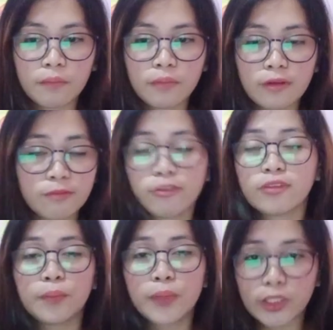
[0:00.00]
for the
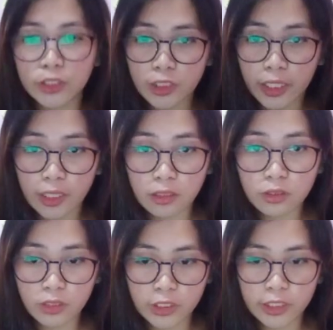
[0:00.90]
better
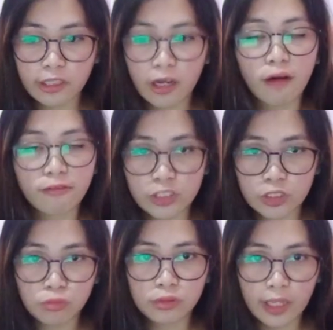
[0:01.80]
learning of the
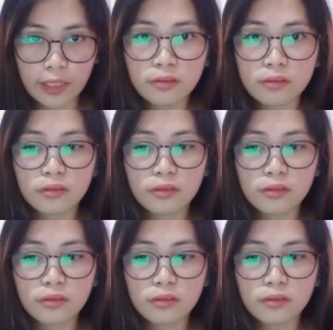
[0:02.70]
students.